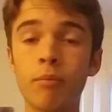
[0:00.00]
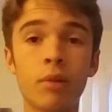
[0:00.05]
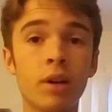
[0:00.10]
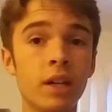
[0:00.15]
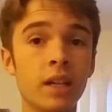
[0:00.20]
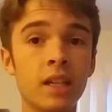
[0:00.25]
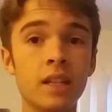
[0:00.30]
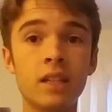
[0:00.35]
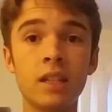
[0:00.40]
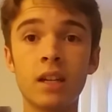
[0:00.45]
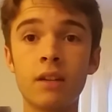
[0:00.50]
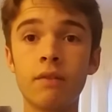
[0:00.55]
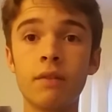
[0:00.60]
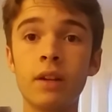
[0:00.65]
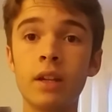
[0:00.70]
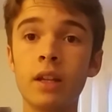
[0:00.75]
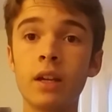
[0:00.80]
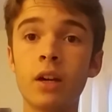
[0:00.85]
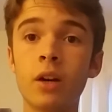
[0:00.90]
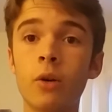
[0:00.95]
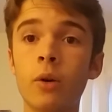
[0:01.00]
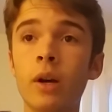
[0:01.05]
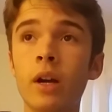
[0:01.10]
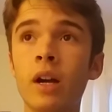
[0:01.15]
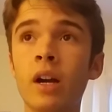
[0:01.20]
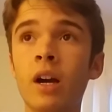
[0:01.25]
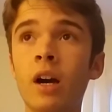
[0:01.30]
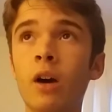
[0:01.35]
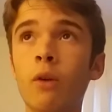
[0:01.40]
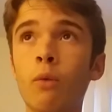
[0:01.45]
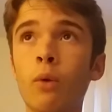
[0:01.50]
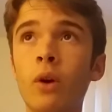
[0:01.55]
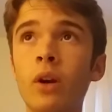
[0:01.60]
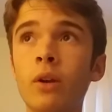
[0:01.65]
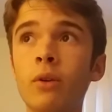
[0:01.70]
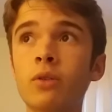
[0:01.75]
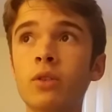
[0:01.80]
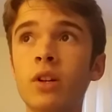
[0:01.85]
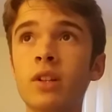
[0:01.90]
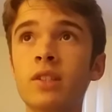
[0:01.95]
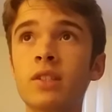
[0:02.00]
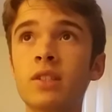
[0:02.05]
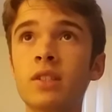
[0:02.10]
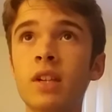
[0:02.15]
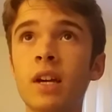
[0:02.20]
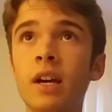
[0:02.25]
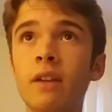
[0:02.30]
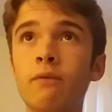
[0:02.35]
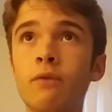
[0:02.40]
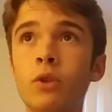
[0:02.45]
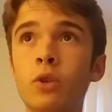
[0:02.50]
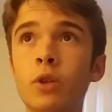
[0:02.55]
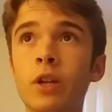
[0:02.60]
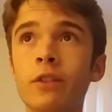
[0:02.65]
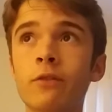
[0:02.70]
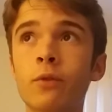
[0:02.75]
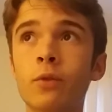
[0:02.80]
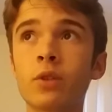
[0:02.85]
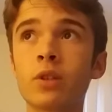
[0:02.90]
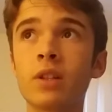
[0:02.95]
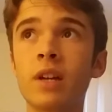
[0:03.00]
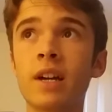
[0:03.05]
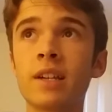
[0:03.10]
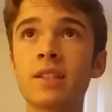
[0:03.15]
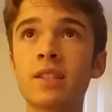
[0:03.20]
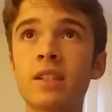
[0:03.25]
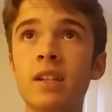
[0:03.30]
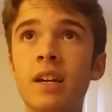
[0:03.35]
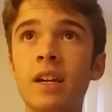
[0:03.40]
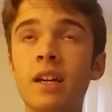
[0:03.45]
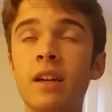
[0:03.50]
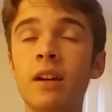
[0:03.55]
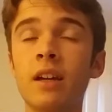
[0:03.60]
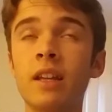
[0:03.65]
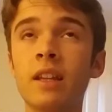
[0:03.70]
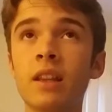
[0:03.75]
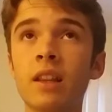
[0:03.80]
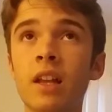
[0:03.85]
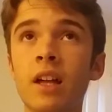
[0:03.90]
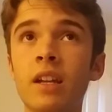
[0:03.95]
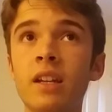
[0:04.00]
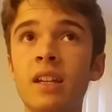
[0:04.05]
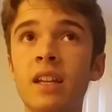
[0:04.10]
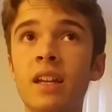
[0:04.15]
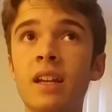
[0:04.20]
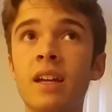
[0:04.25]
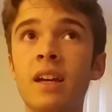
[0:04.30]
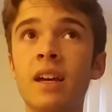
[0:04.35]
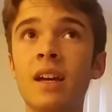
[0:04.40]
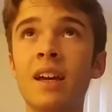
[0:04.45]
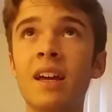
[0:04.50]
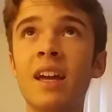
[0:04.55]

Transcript: but he did a video of where he was on set for Transformers Last Night in London,